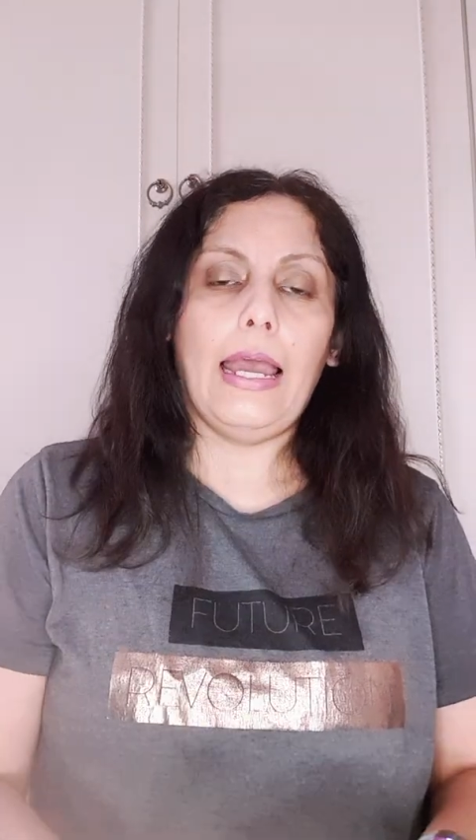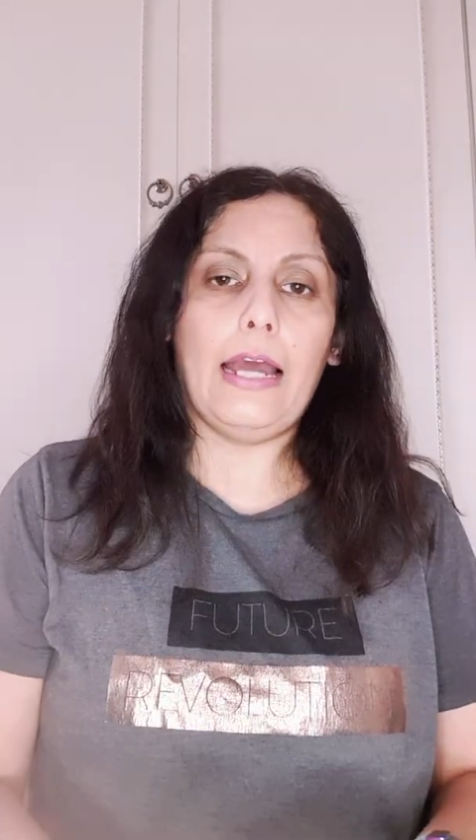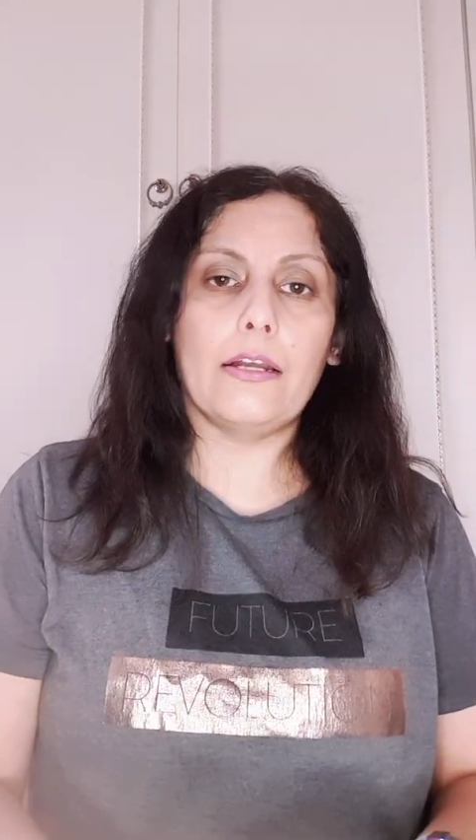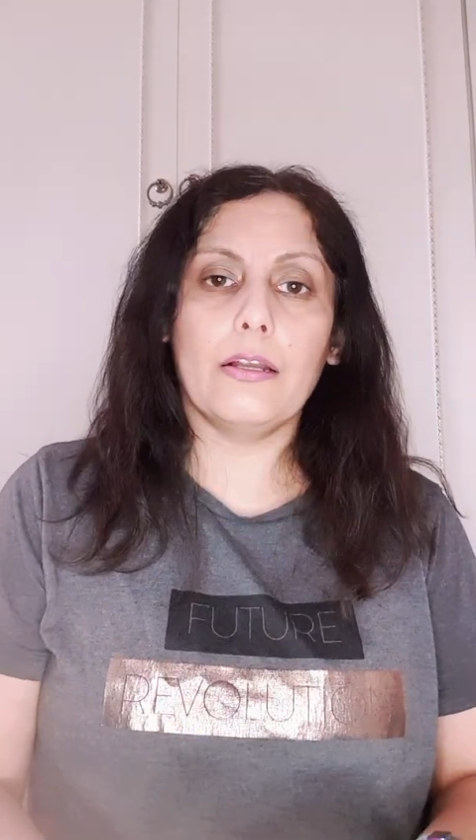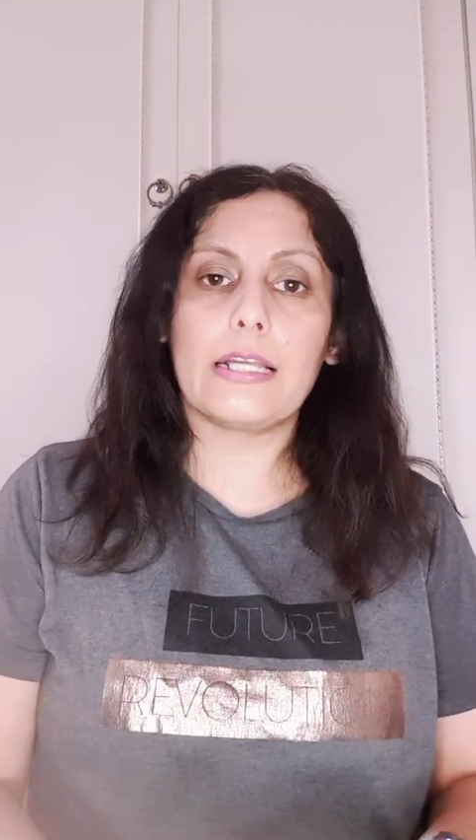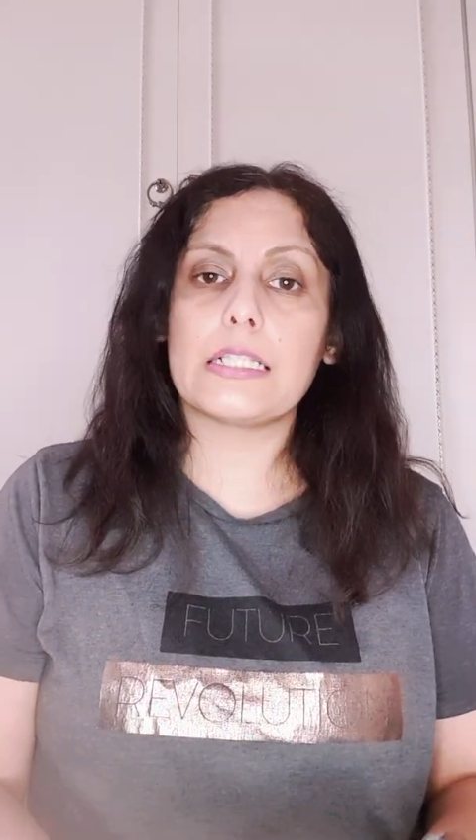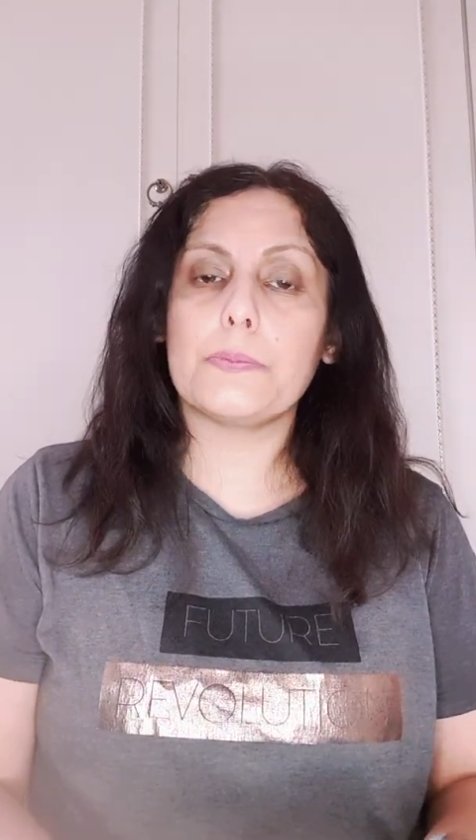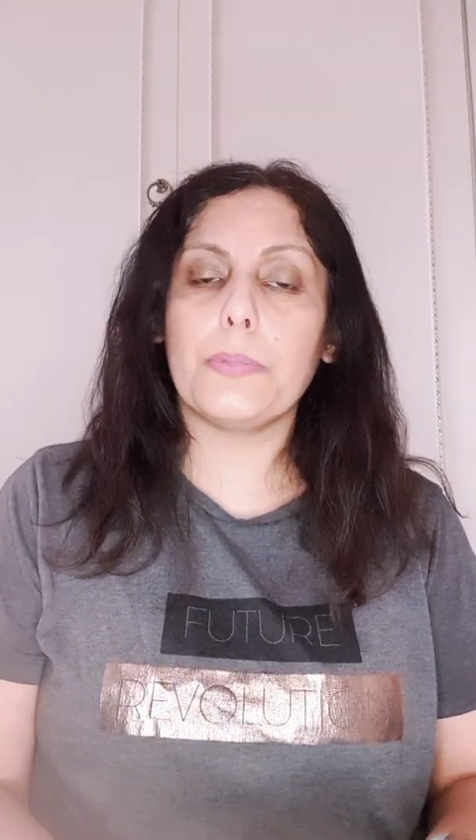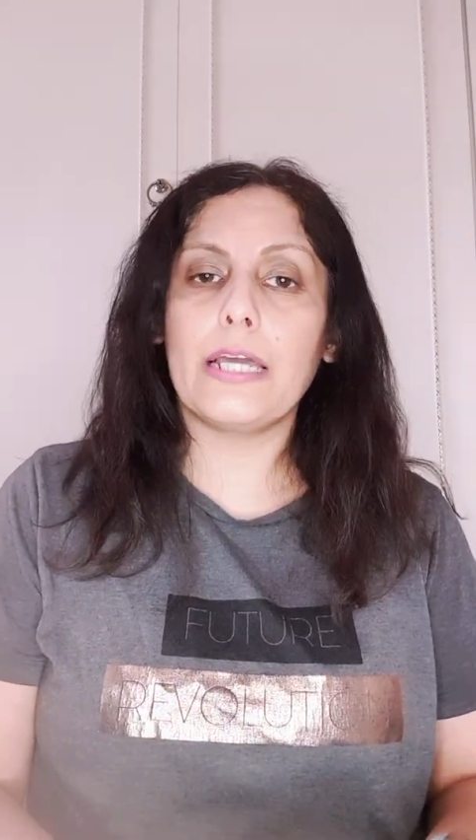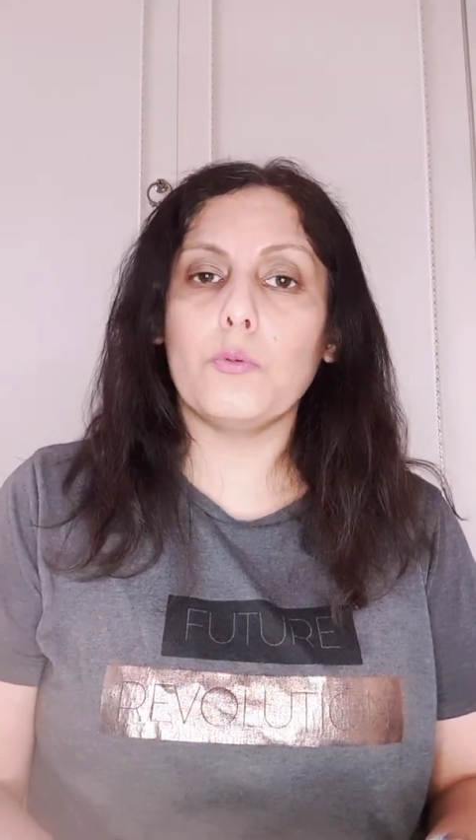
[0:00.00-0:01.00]
and I'll
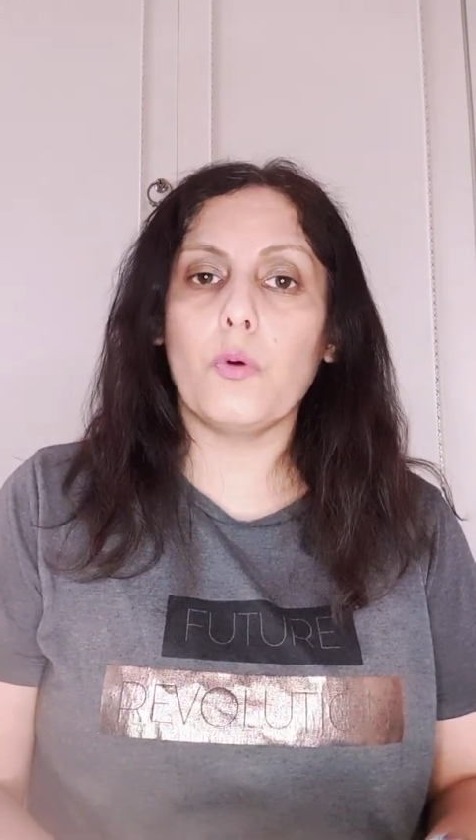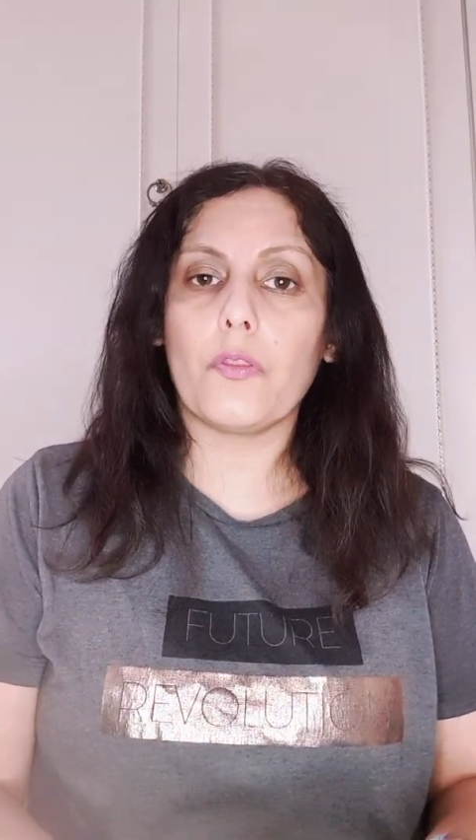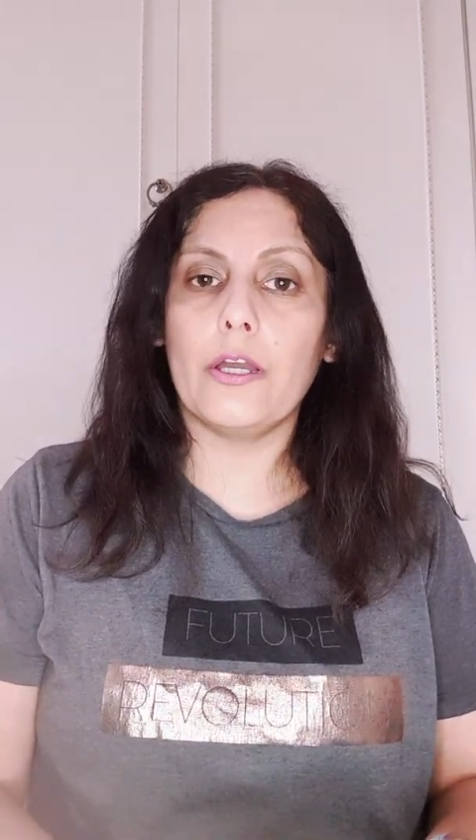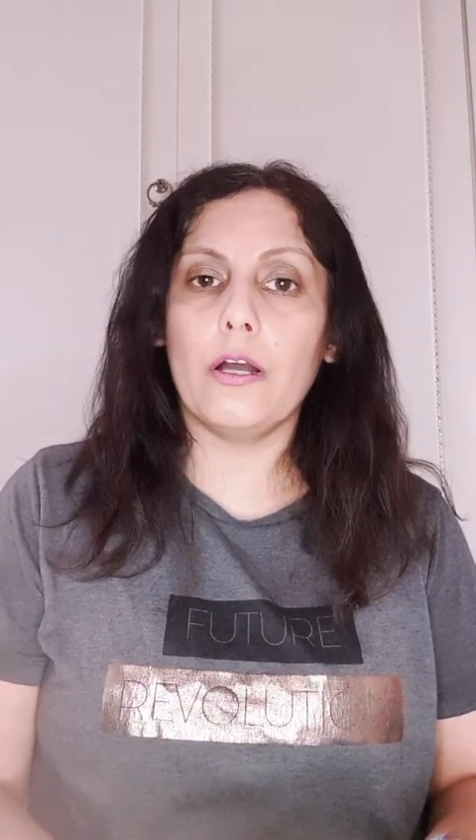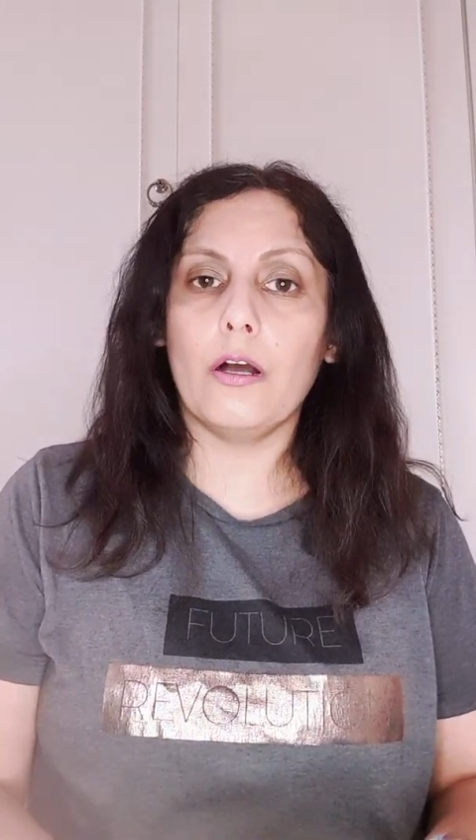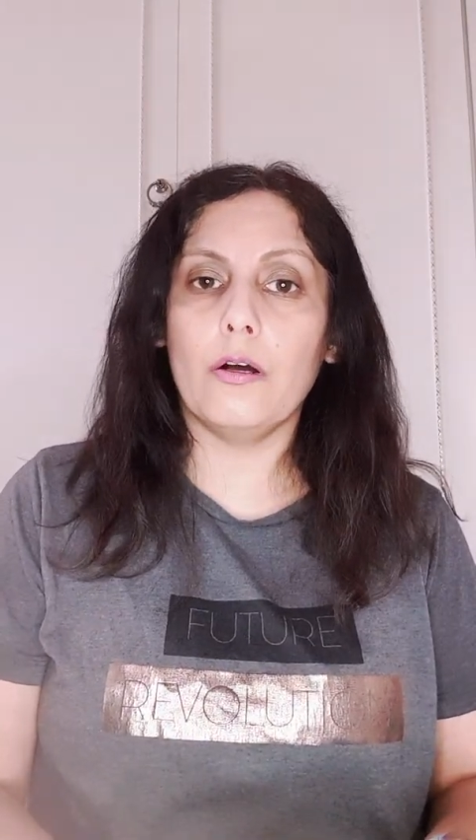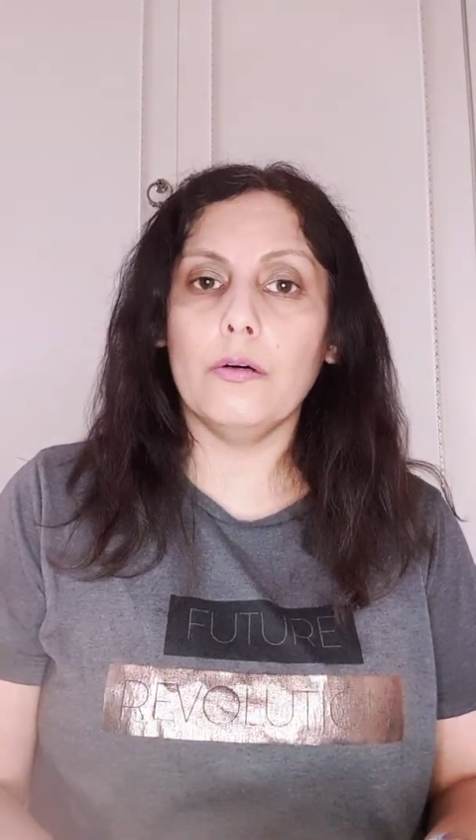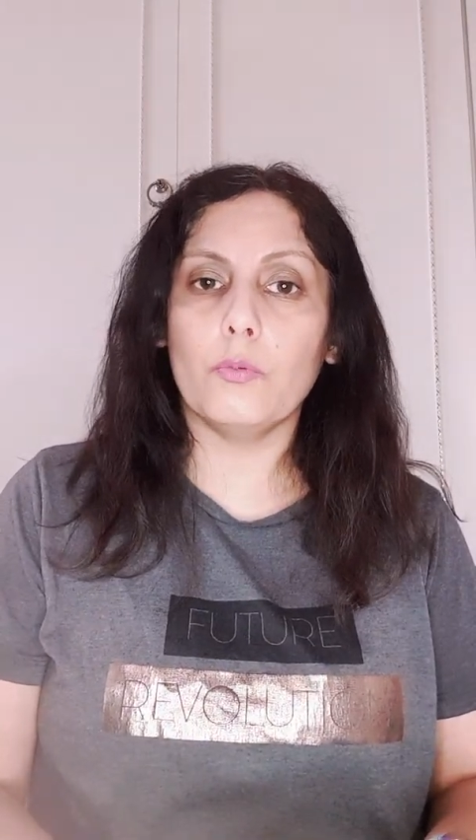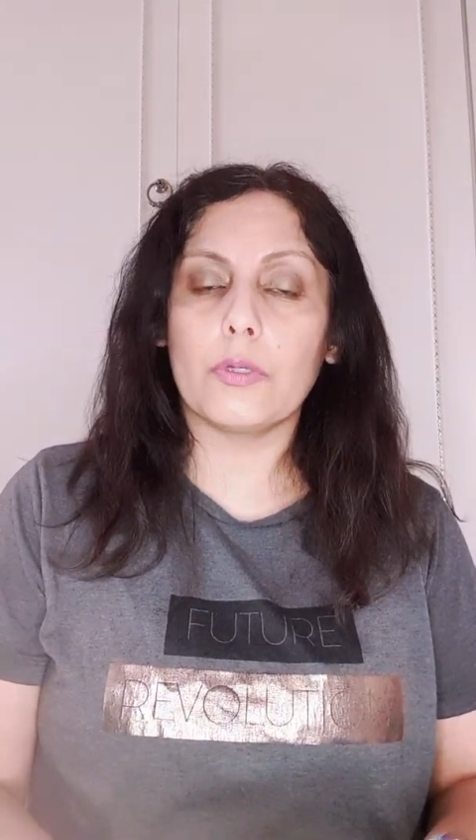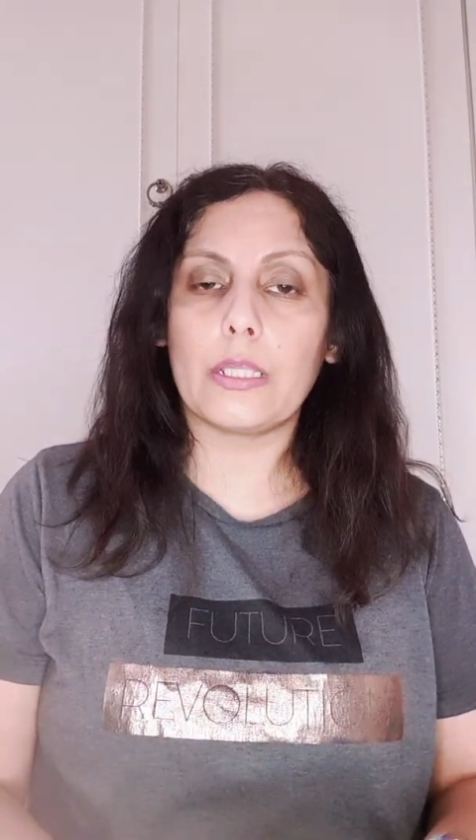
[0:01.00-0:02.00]
explain what they are
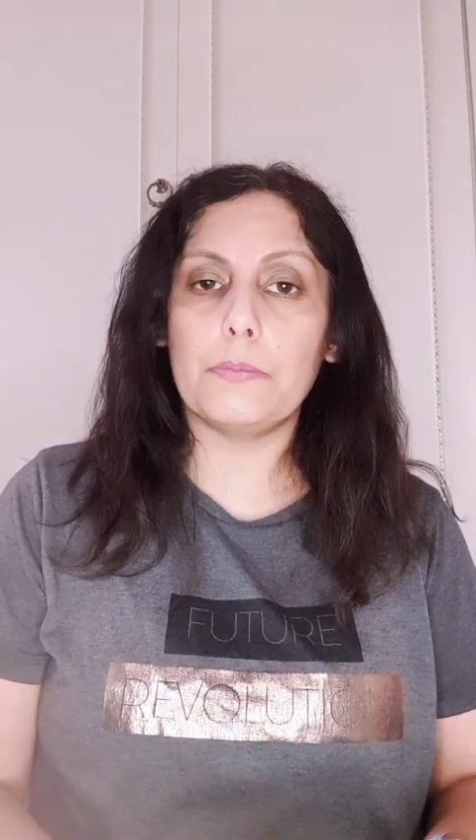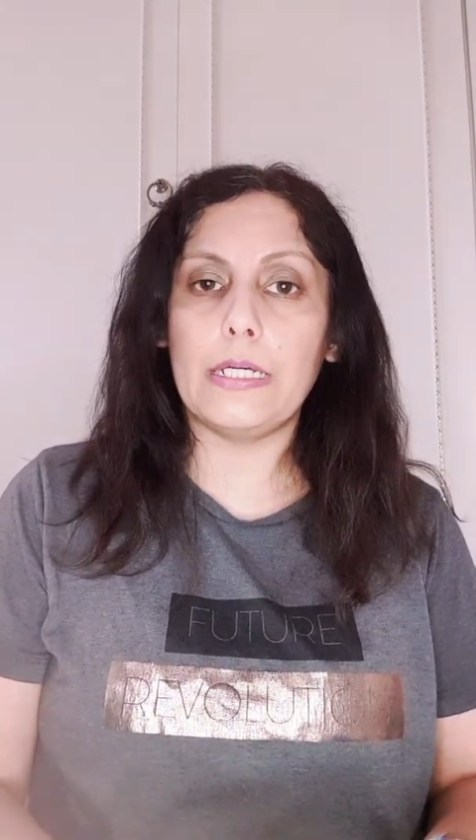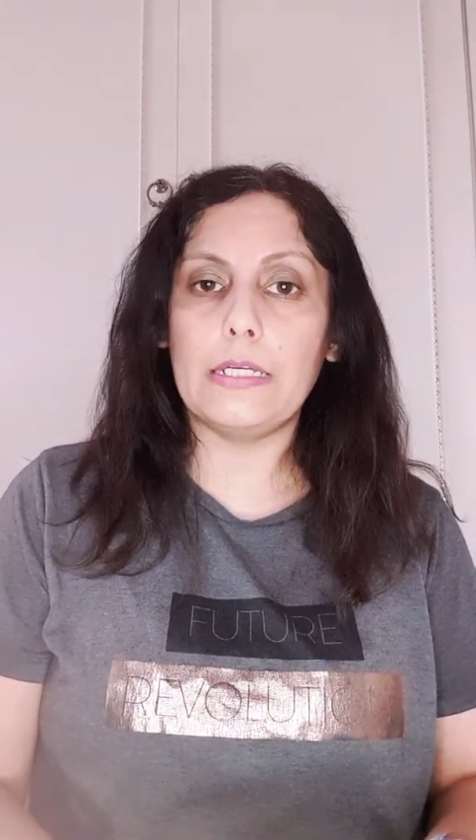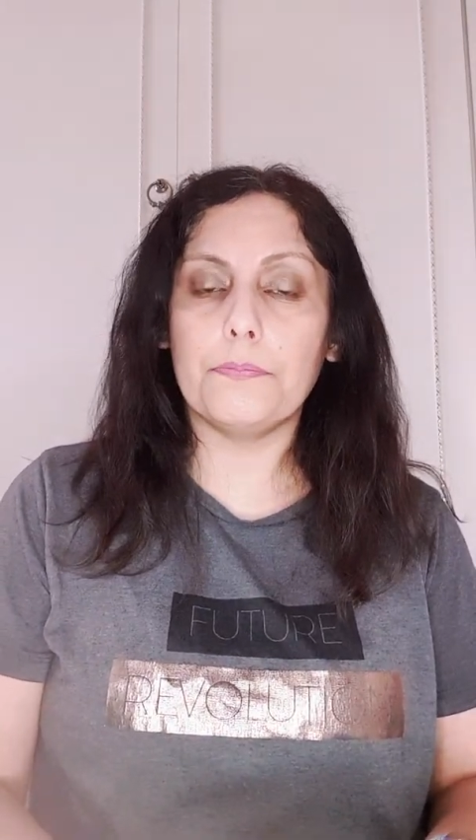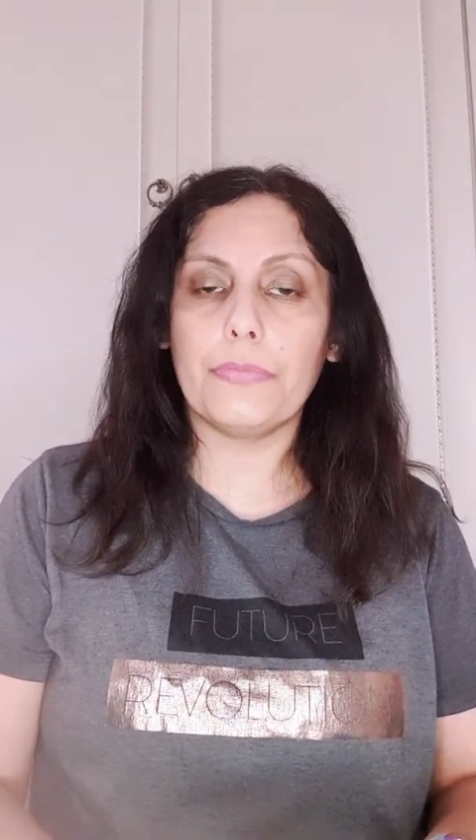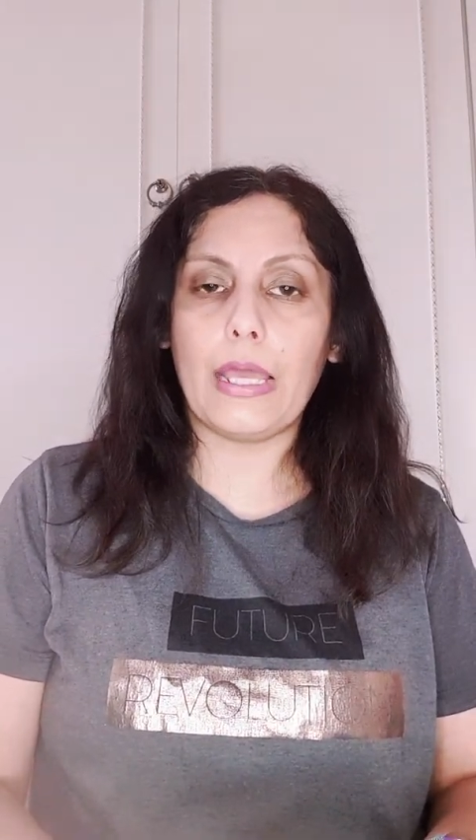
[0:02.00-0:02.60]
and what they mean.